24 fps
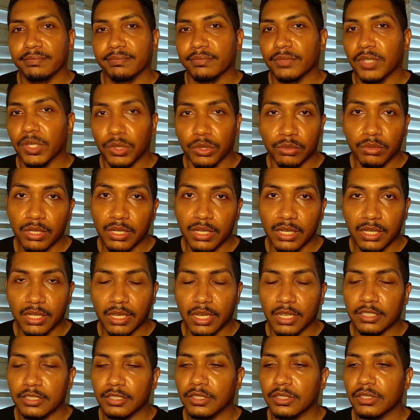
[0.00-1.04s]
the
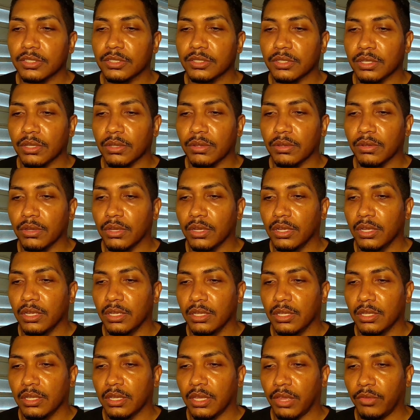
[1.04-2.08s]
3DS. So
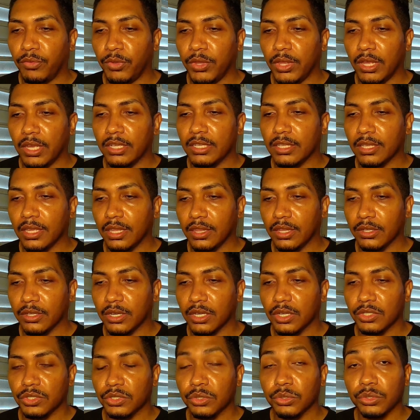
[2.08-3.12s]
I feel like they're
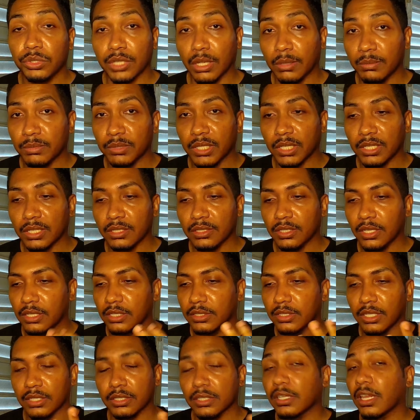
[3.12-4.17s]
gonna do something.
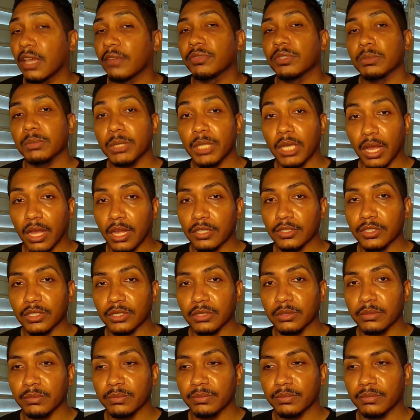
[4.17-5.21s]
It doesn't have to be
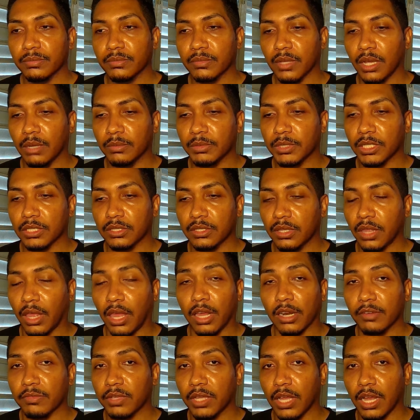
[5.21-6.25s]
gacha. I've just
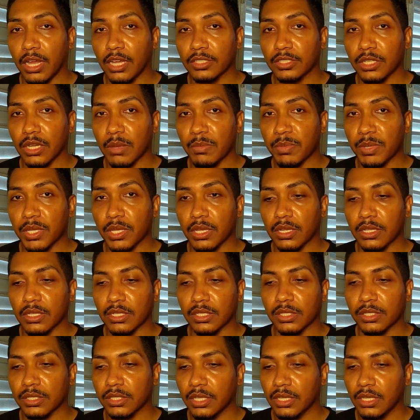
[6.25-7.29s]
thought of gacha
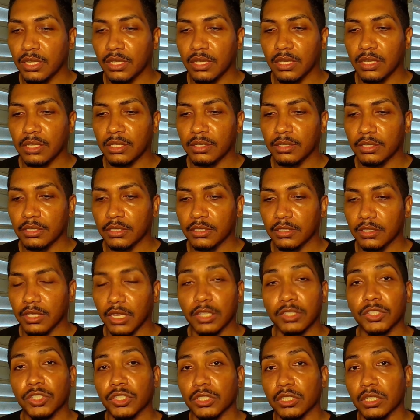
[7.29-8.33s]
because
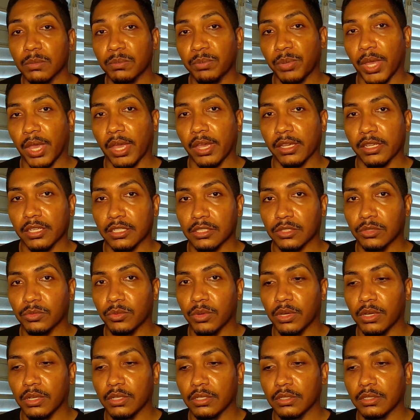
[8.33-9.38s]
Genshin Impact is
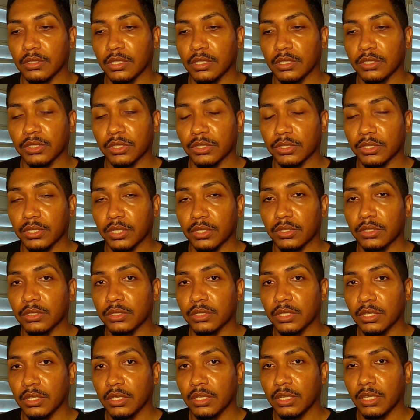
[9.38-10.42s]
one is
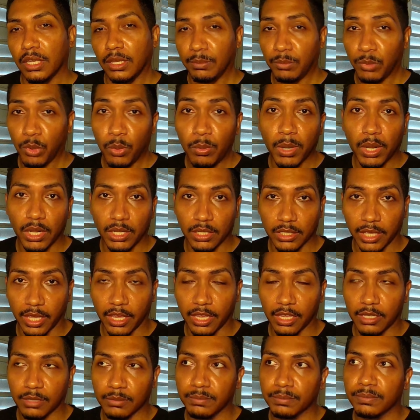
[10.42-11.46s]
considered a mobile
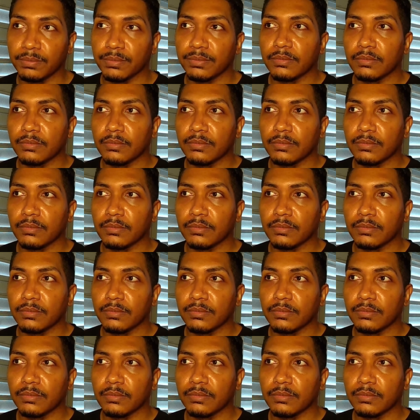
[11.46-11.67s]
game